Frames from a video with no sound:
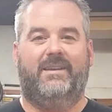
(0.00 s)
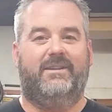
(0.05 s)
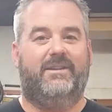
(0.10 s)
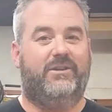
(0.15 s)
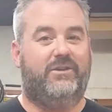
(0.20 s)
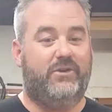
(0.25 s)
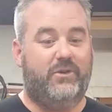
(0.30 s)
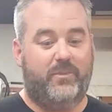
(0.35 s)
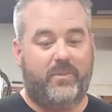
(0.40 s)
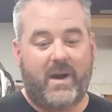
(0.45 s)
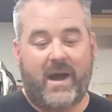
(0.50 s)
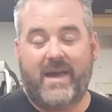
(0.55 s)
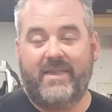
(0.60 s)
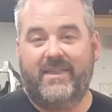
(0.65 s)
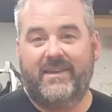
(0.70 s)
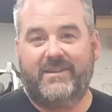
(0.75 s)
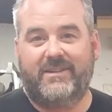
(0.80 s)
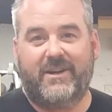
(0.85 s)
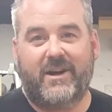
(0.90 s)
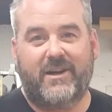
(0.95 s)
Did you buy
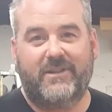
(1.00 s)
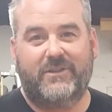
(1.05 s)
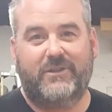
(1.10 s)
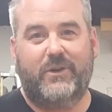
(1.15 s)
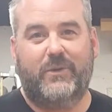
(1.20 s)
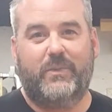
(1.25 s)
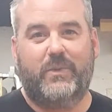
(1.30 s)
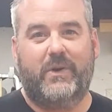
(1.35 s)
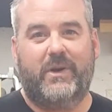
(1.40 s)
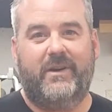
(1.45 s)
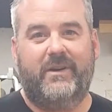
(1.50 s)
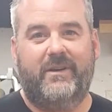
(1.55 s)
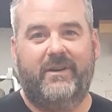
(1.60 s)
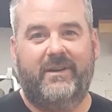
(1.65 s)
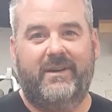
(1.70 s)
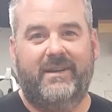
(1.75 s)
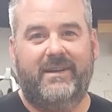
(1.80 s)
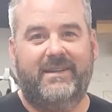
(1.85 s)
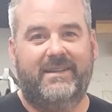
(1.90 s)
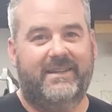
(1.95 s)
this Costco printer?
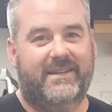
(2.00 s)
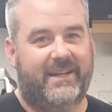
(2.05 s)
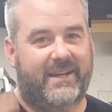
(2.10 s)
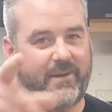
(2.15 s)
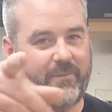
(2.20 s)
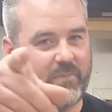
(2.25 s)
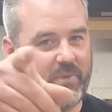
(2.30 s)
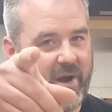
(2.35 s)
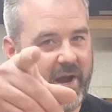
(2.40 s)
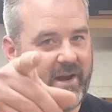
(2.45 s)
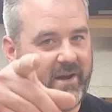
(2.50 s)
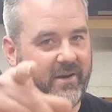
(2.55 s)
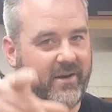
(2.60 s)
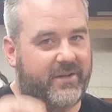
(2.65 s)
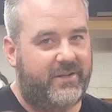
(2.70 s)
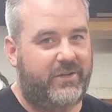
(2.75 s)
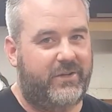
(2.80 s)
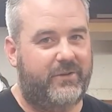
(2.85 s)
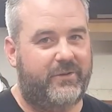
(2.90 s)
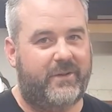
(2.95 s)
Did it break
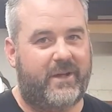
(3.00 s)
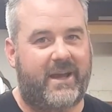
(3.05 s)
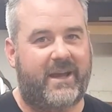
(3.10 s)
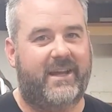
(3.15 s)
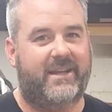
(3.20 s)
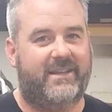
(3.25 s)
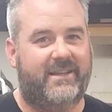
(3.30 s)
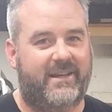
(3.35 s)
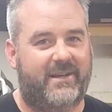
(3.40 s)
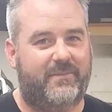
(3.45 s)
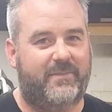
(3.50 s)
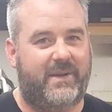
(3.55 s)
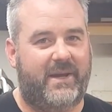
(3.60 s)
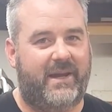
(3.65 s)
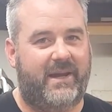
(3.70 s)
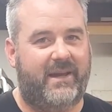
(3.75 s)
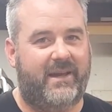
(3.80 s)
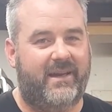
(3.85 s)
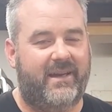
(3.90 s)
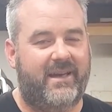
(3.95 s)
on you like it did
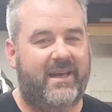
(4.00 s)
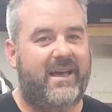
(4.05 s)
me?